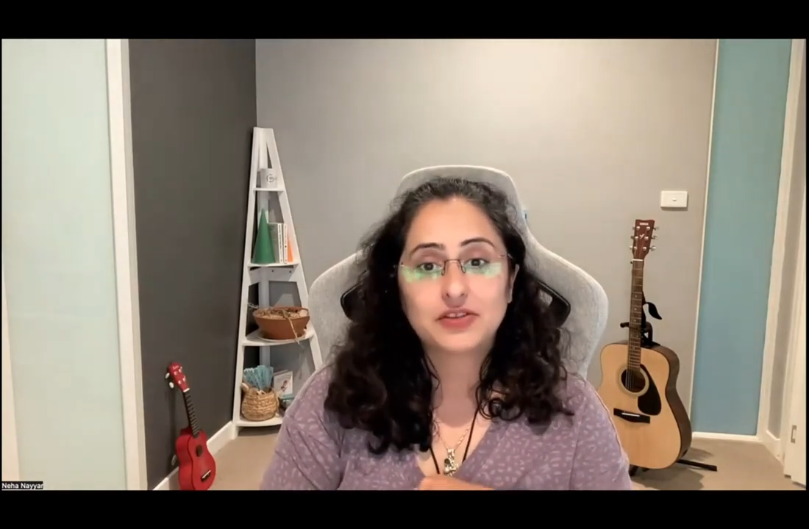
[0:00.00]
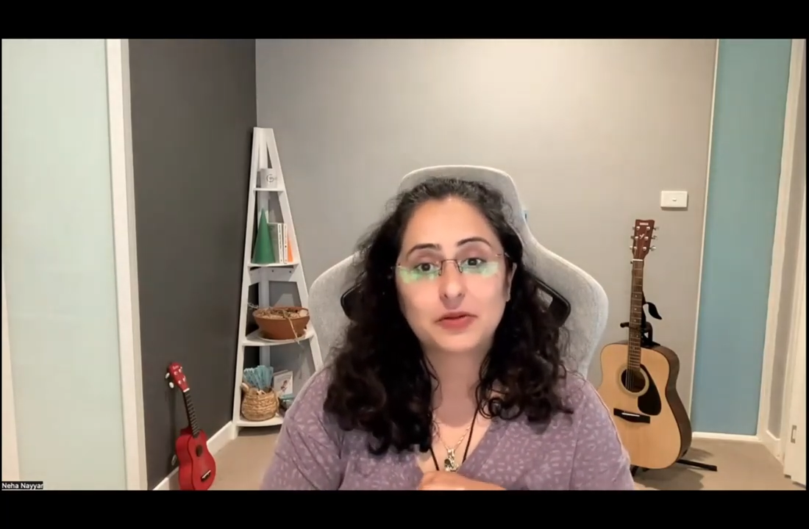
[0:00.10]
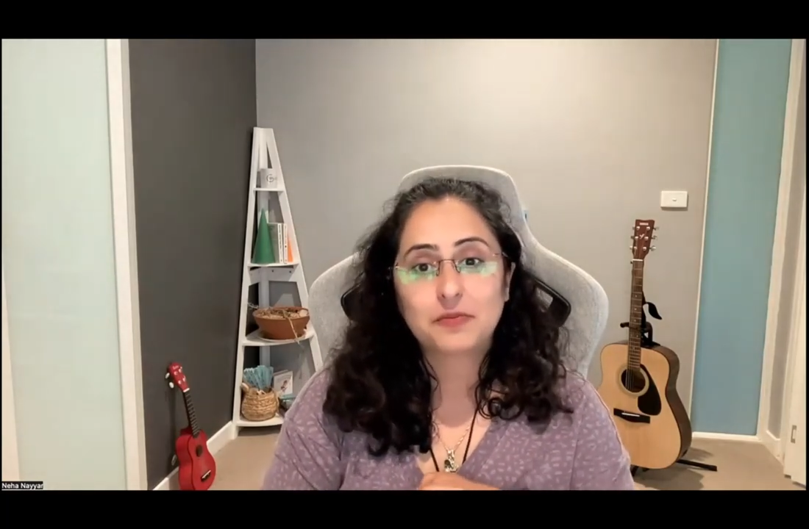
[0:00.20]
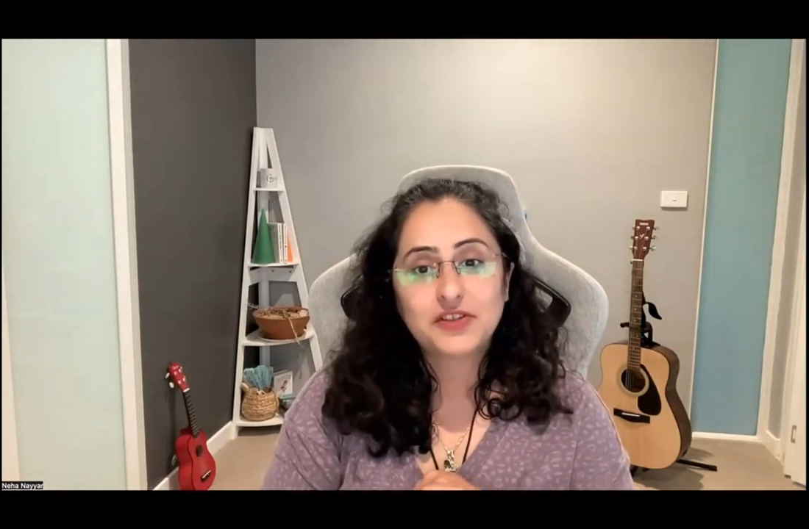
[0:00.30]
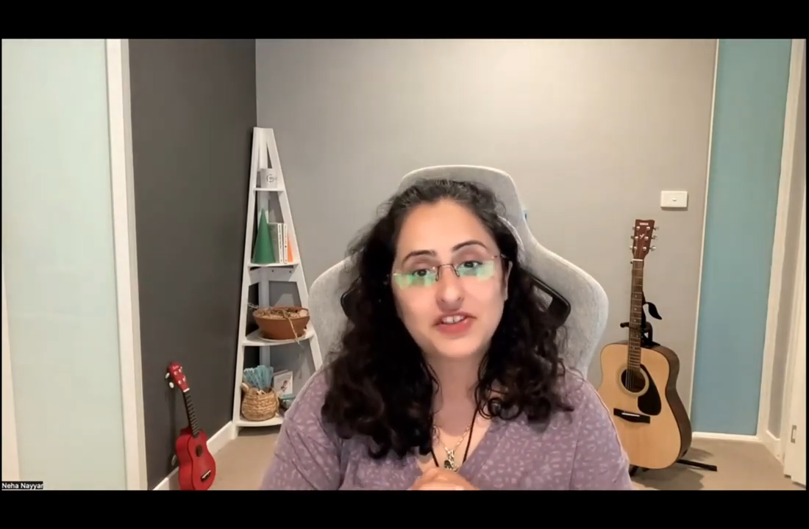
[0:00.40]

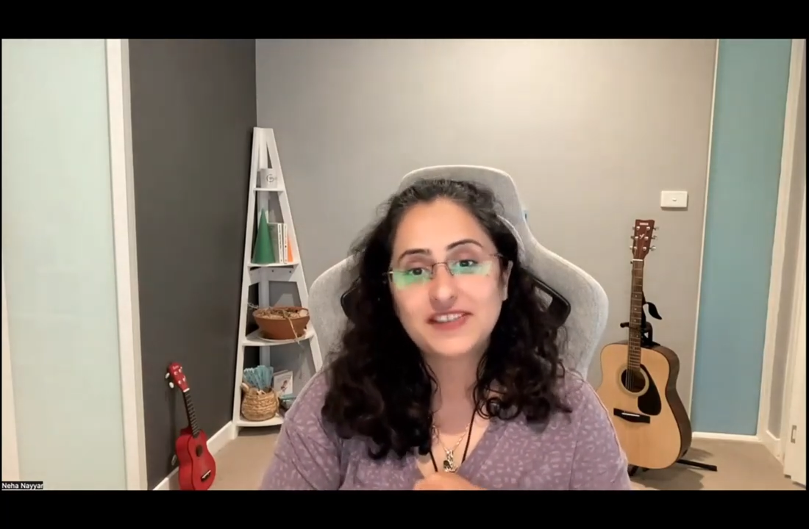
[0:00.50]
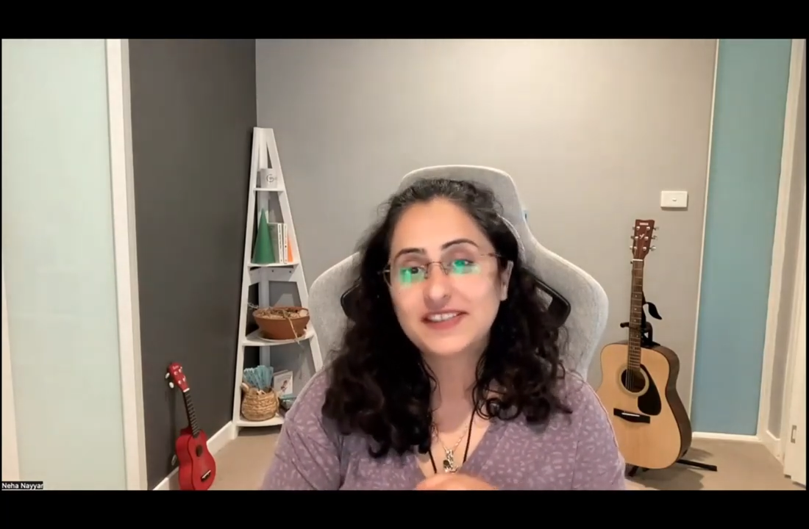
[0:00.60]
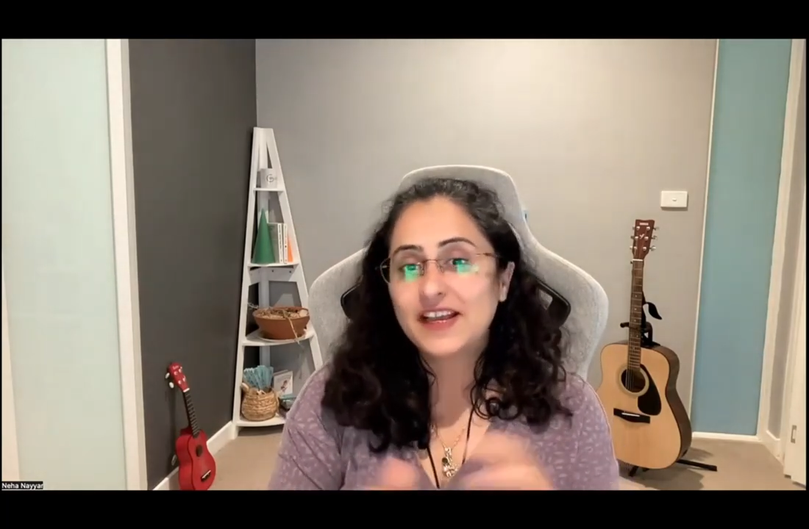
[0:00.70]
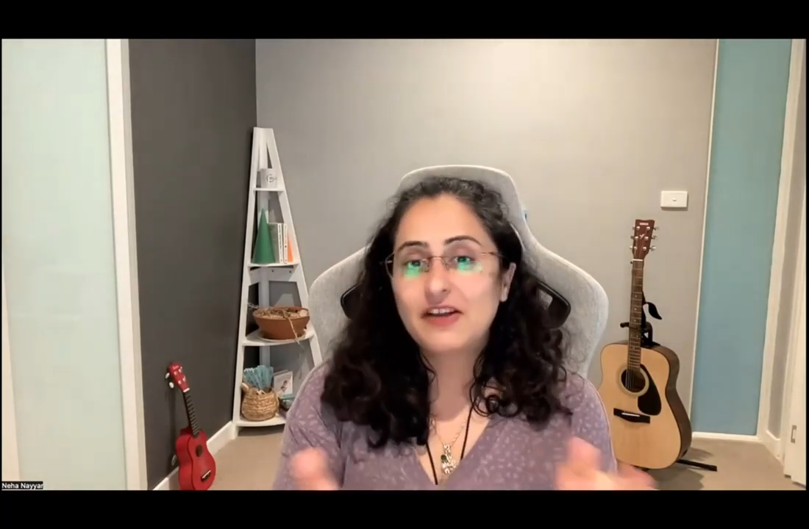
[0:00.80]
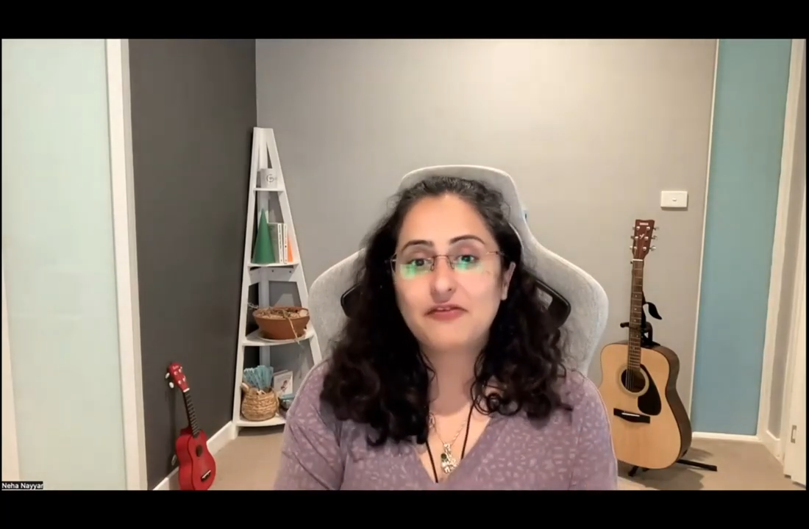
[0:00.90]
to purchase,
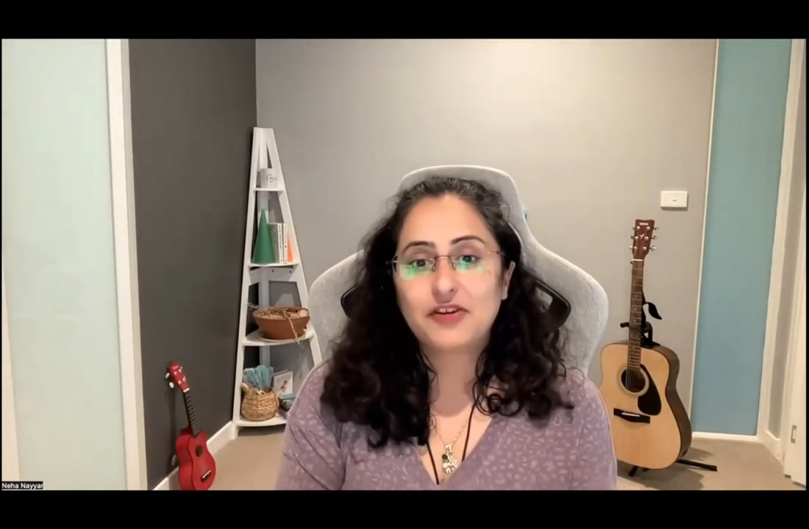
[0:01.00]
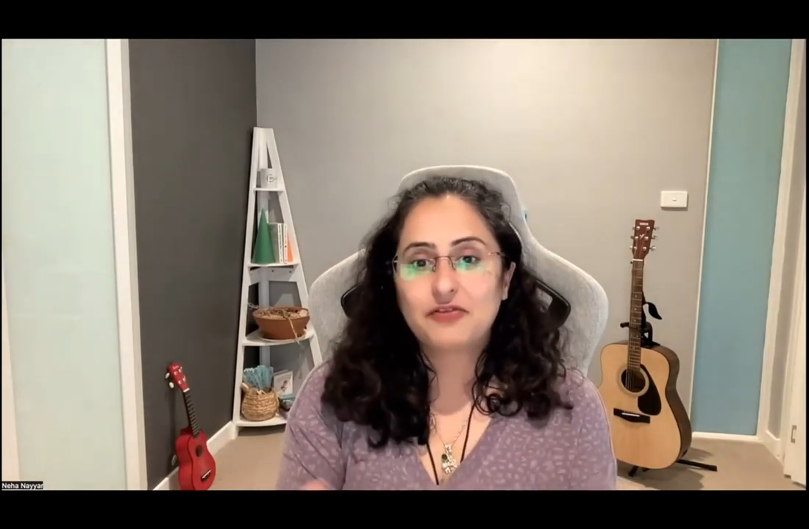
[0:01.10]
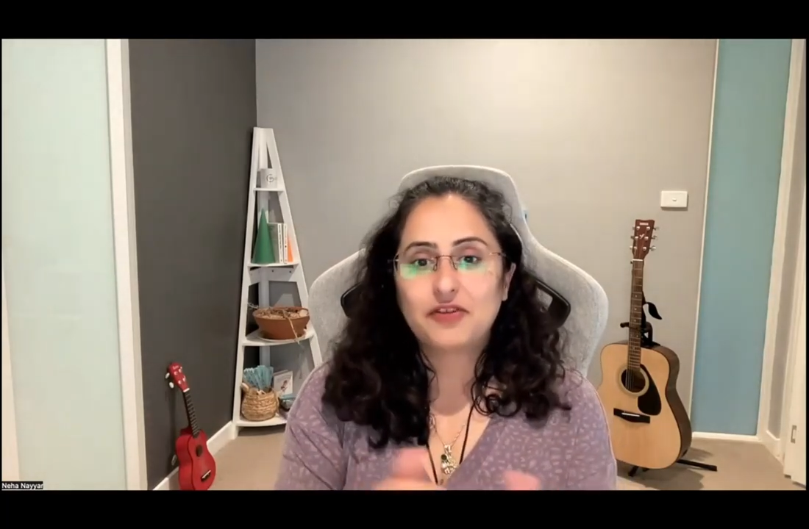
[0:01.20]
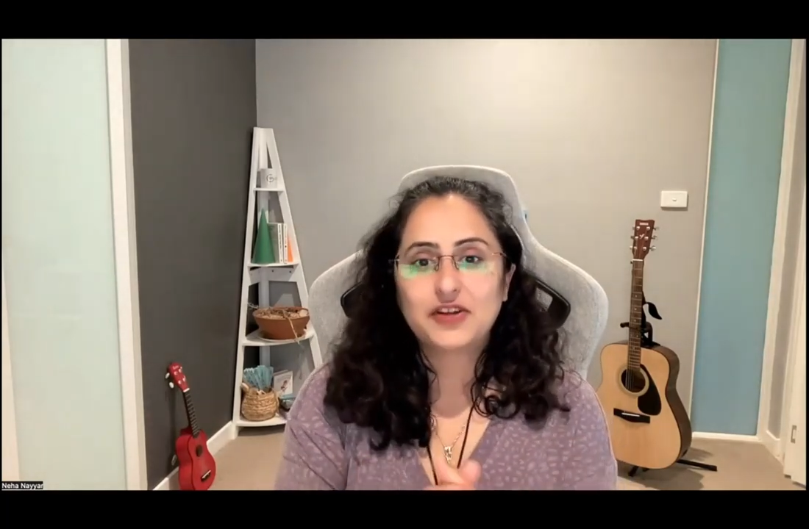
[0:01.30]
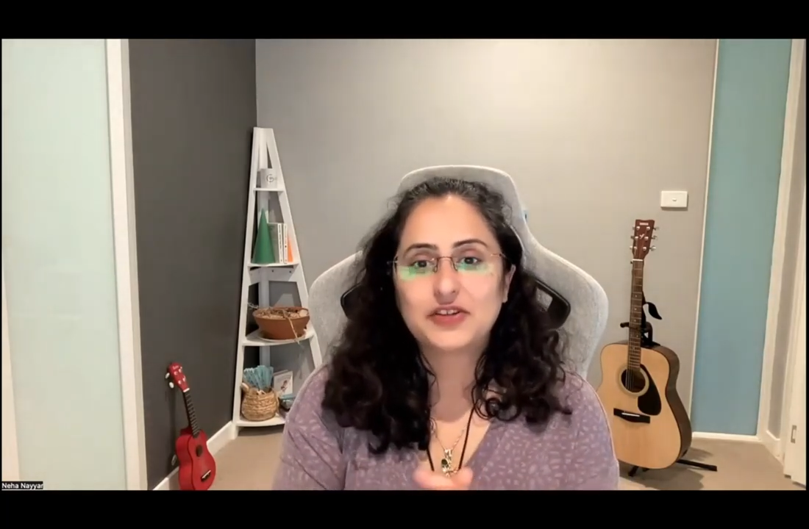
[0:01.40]
feel
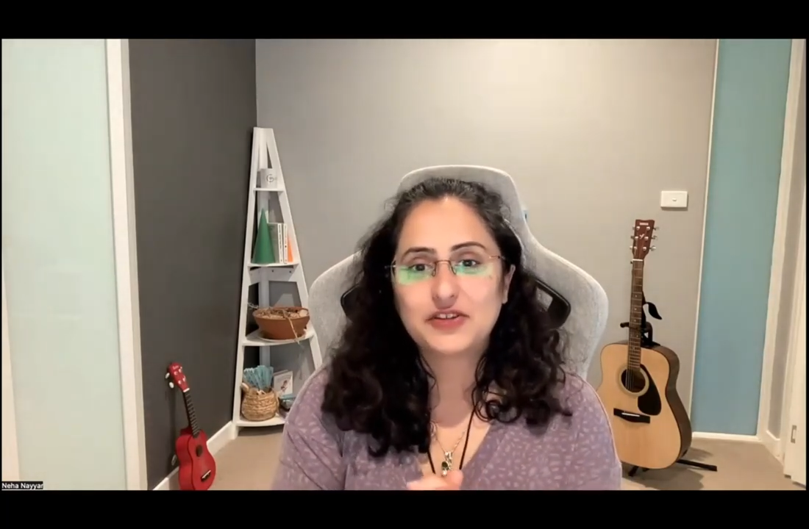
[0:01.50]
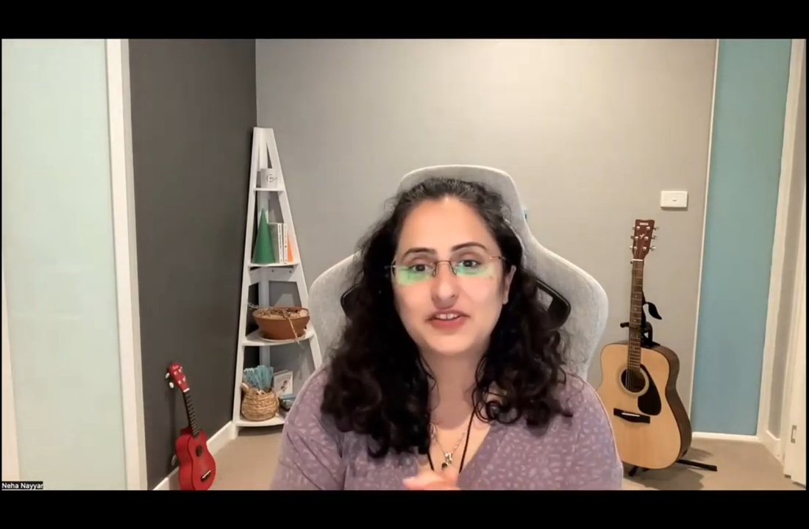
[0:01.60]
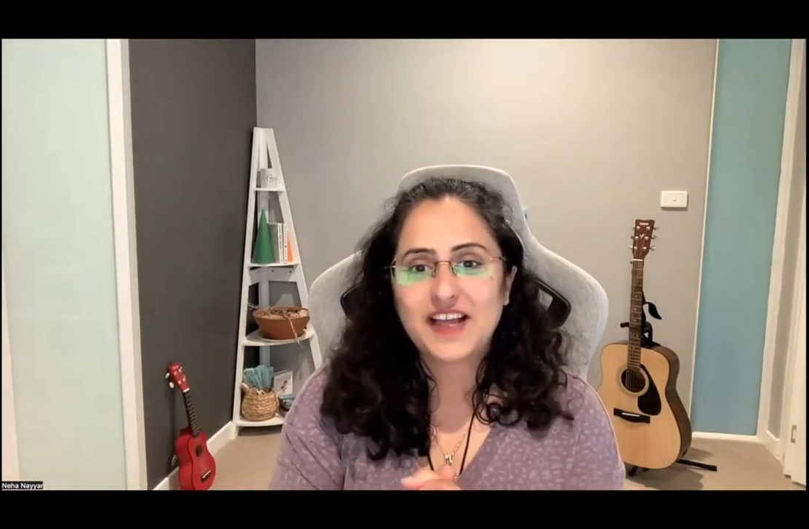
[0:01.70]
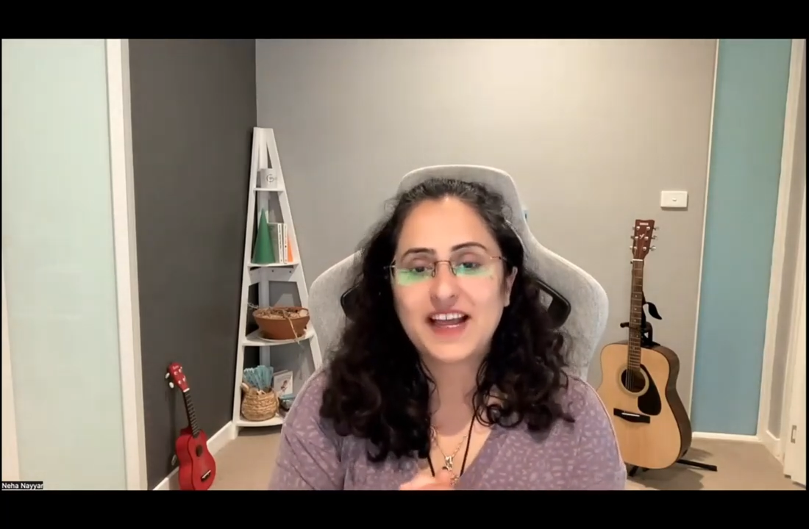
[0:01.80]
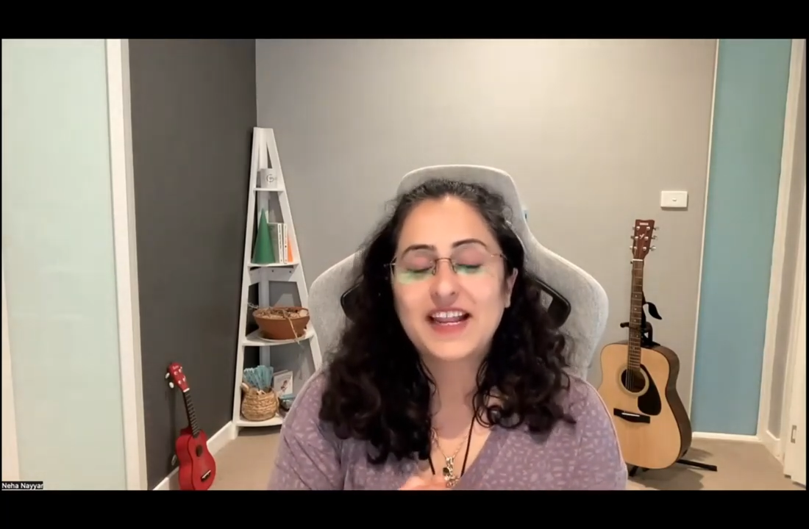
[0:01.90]
free to
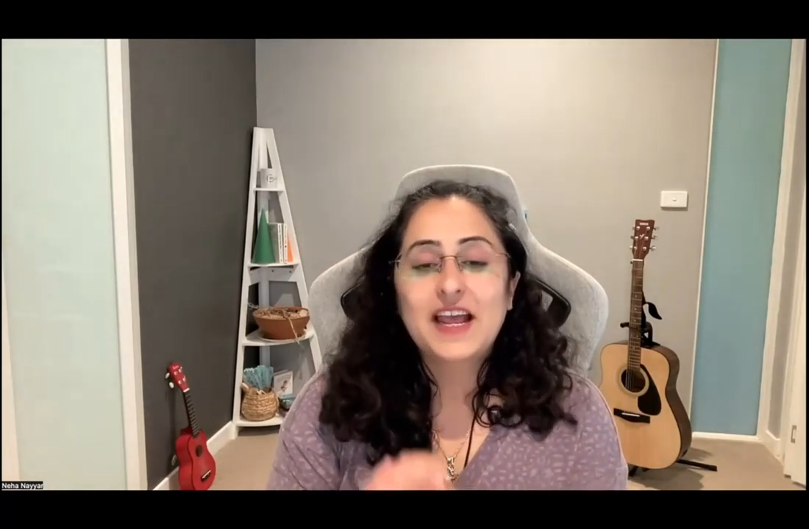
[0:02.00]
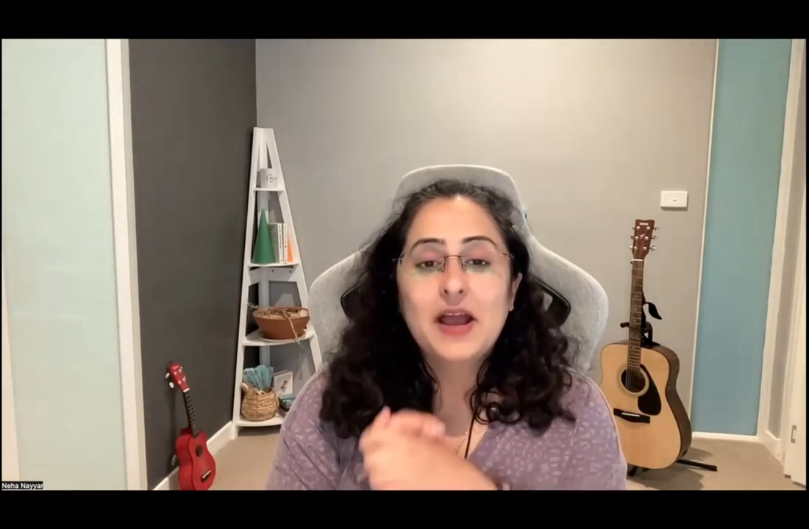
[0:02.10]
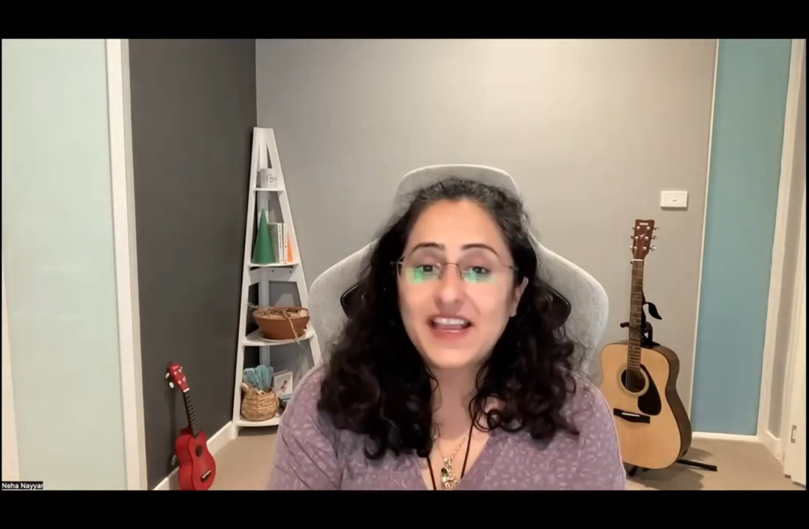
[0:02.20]
do that.